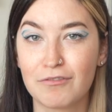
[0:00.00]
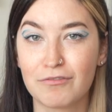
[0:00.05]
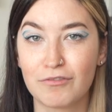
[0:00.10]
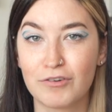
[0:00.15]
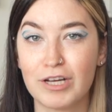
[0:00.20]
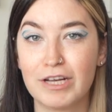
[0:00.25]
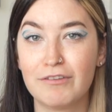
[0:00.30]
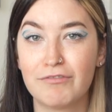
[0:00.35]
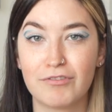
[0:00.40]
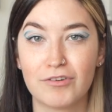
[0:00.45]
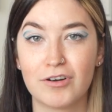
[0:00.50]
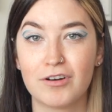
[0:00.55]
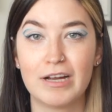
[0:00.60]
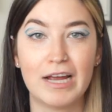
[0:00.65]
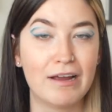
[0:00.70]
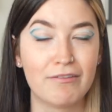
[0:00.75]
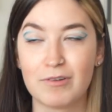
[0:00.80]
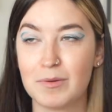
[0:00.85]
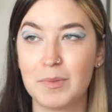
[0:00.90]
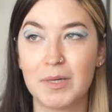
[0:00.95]
free for
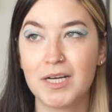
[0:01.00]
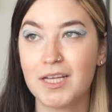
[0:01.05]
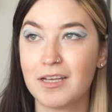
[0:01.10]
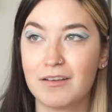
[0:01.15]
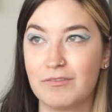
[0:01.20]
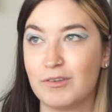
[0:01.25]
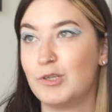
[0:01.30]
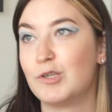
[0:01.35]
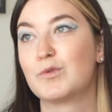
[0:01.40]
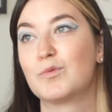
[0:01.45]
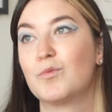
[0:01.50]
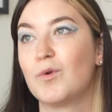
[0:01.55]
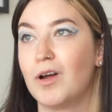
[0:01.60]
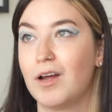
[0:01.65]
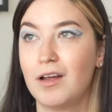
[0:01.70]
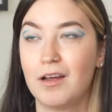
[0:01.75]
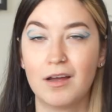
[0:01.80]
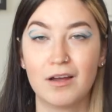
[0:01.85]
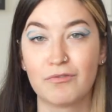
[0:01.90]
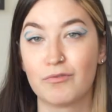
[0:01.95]
everybody if you just
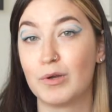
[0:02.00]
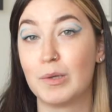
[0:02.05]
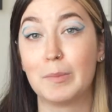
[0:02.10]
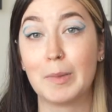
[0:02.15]
want a free